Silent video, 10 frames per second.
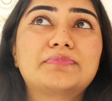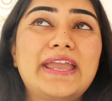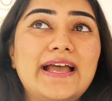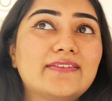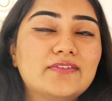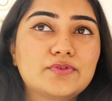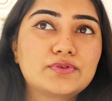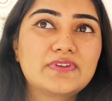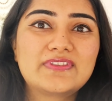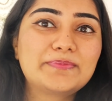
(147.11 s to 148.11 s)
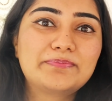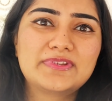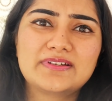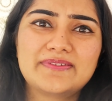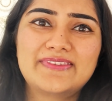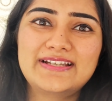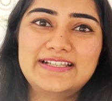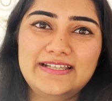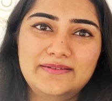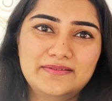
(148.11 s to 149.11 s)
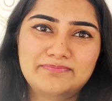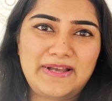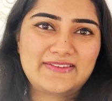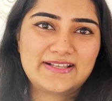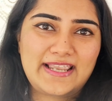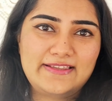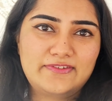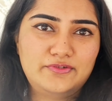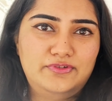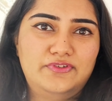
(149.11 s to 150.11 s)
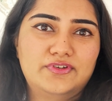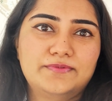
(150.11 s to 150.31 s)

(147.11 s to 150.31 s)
casseroles, the ziti pasta casseroles,